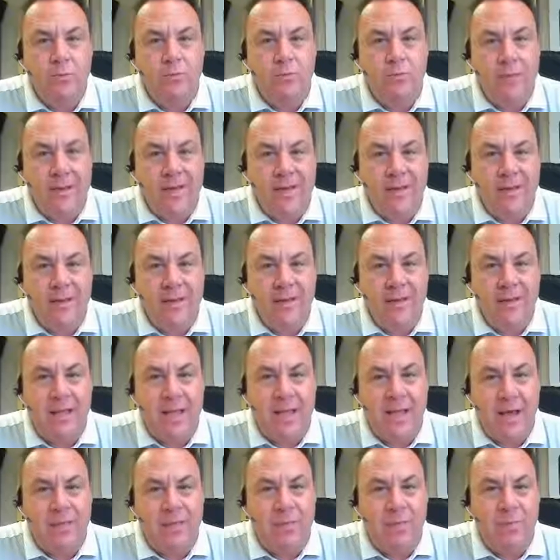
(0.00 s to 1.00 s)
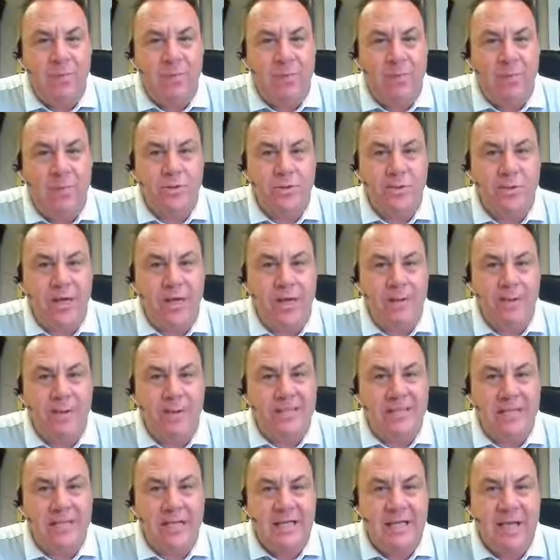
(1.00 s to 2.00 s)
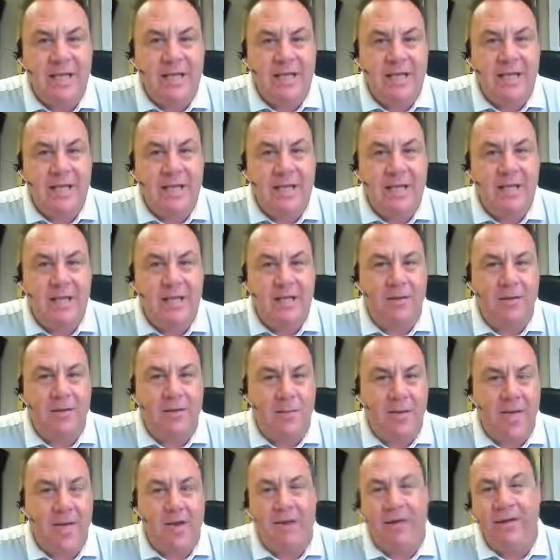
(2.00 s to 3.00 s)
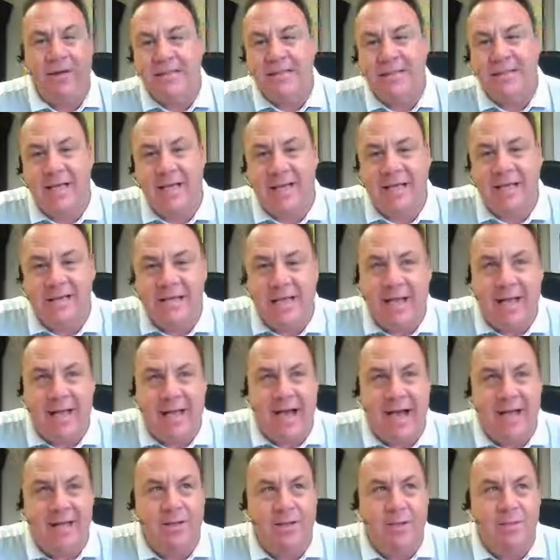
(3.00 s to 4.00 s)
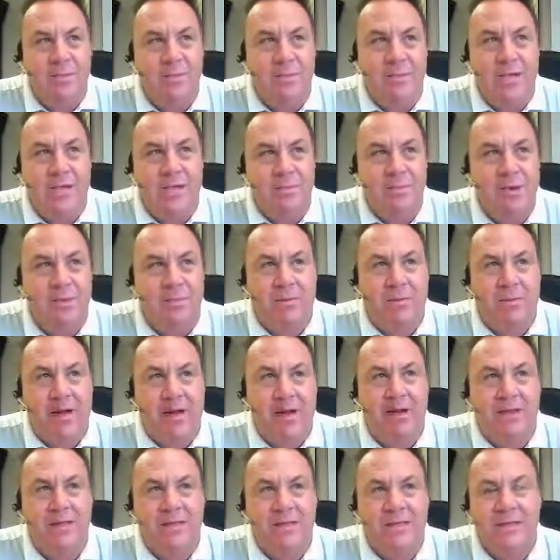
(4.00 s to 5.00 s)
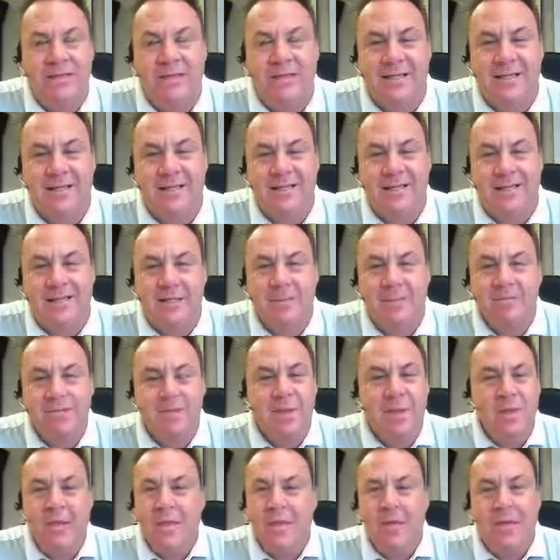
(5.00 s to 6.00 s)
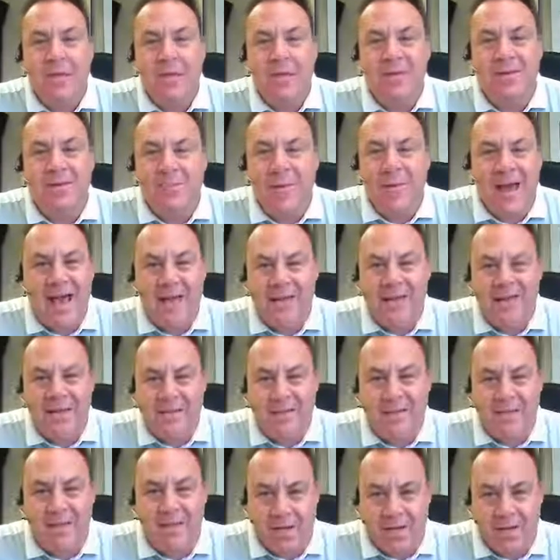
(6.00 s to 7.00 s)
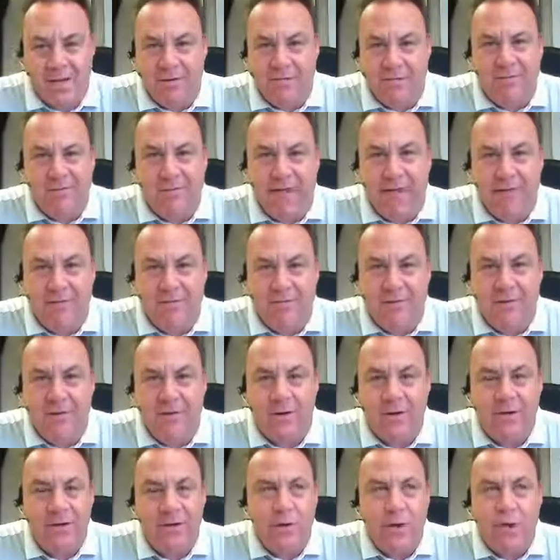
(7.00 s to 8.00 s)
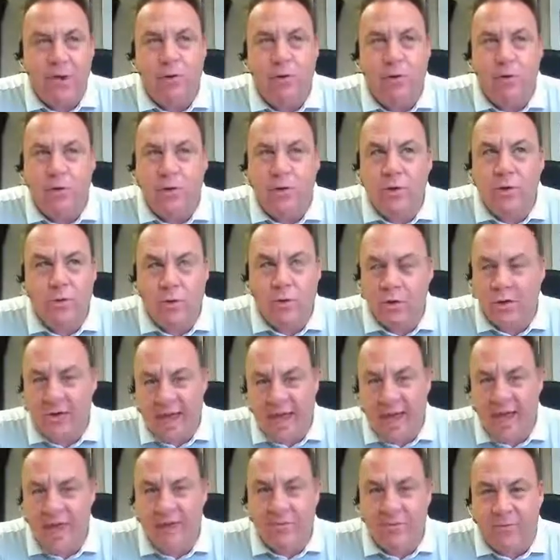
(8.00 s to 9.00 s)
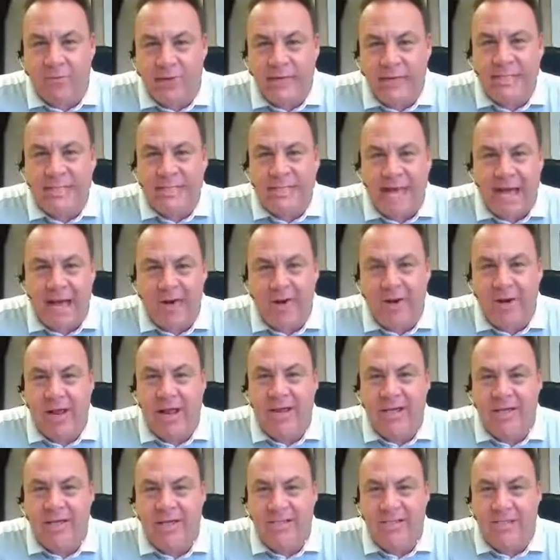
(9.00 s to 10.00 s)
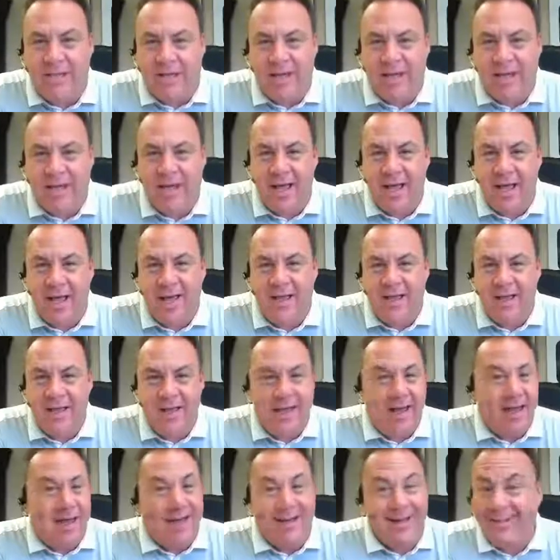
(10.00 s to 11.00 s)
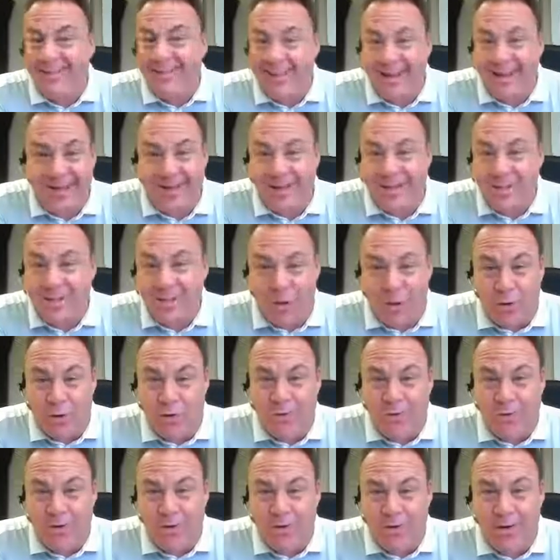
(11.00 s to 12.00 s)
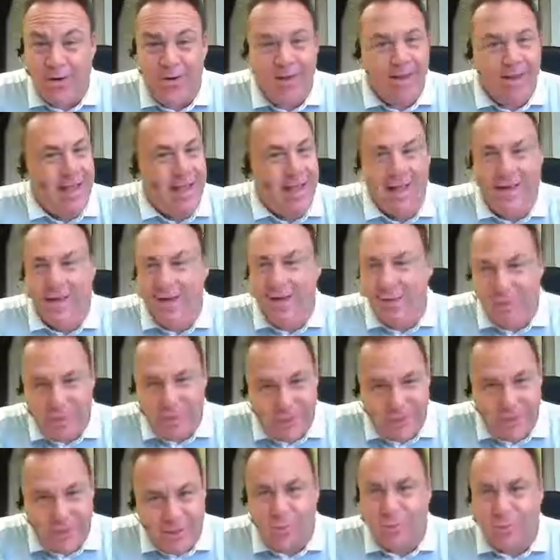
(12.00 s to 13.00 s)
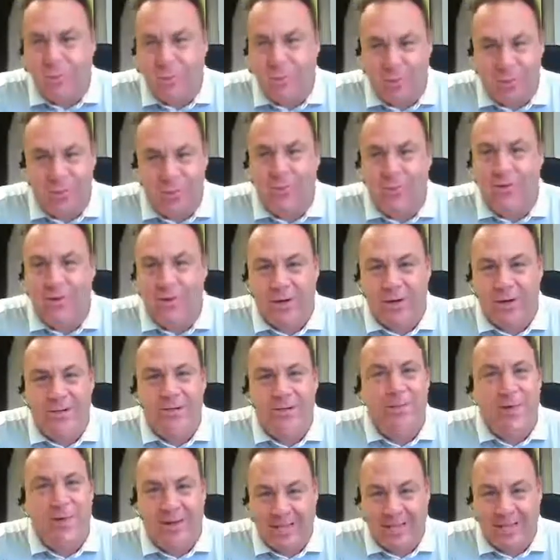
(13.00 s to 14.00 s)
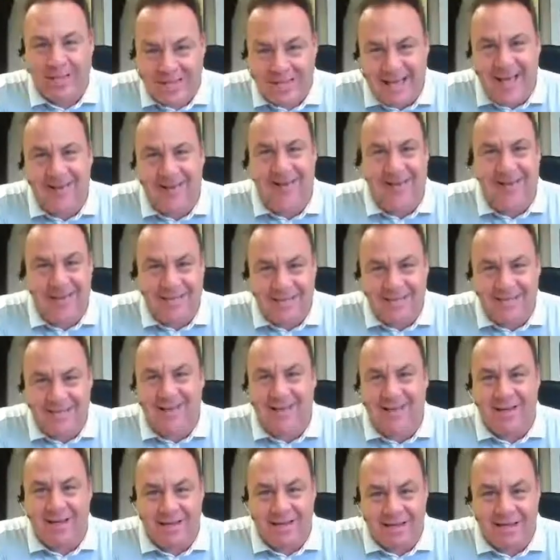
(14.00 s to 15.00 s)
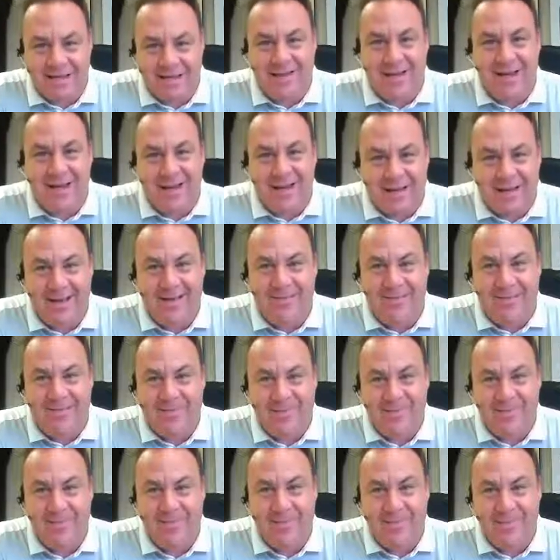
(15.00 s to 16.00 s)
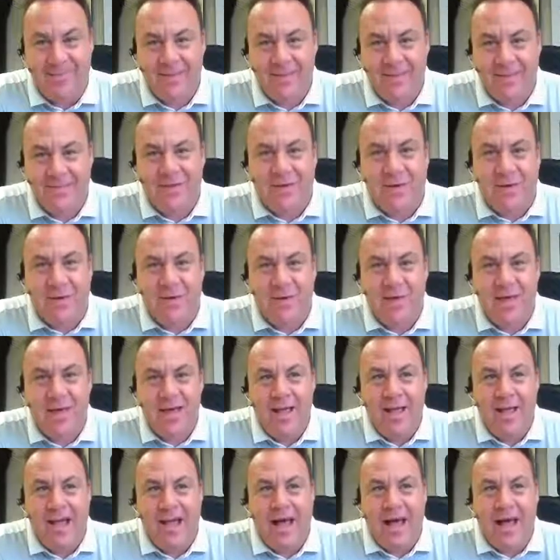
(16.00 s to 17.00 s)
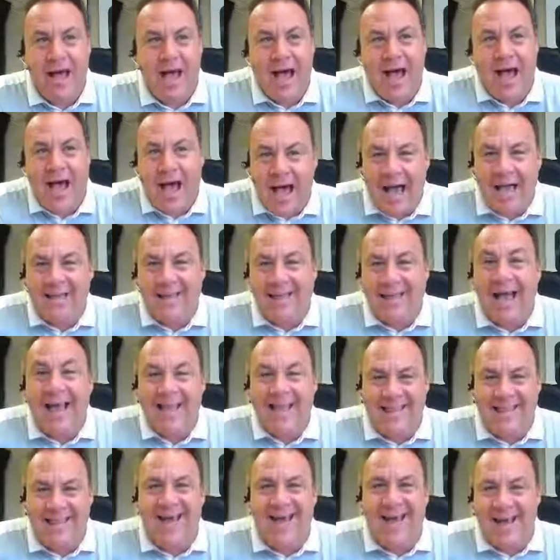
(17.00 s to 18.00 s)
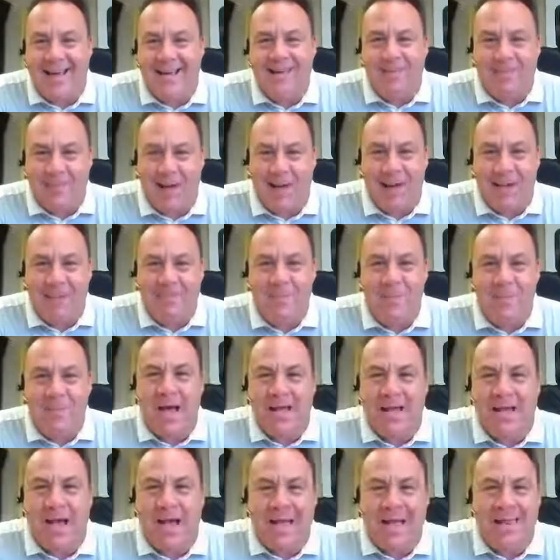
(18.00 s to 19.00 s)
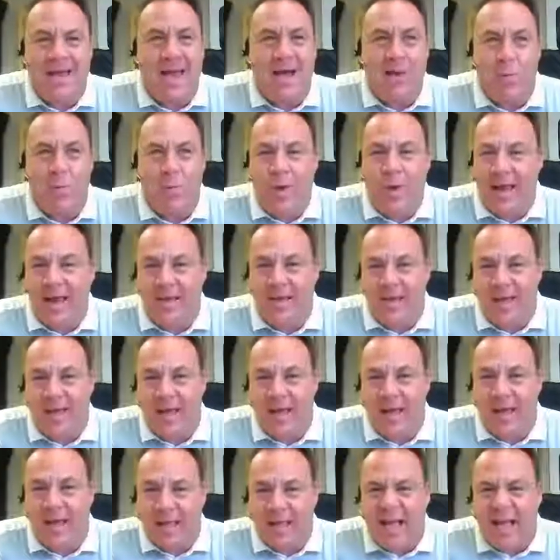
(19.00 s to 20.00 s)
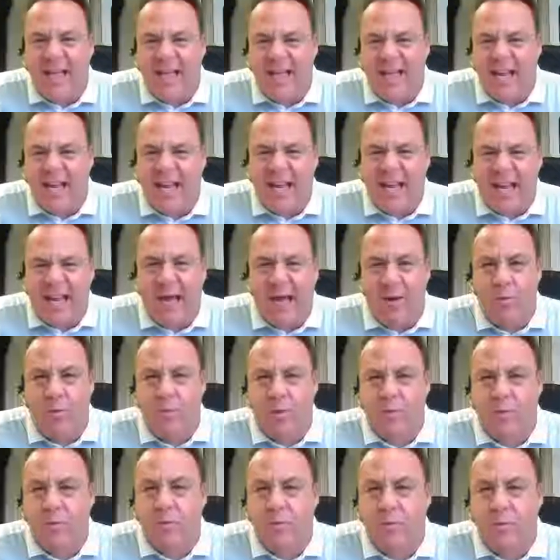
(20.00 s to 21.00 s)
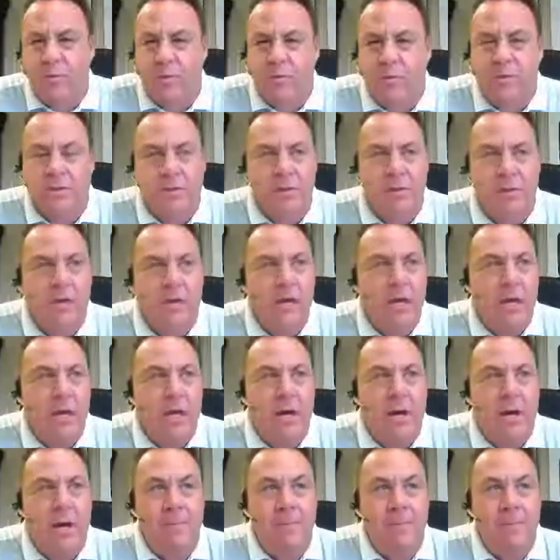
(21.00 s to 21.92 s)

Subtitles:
to beat the other person. I'm insanely competitive. I say to new salespeople in my office, I said, listen, the math isn't in your favor. You could work every Saturday and Sunday until it's over, and you still won't work as many Saturdays and Sundays as I have. So I like that, right? I like that win. I like that I can outwork the person.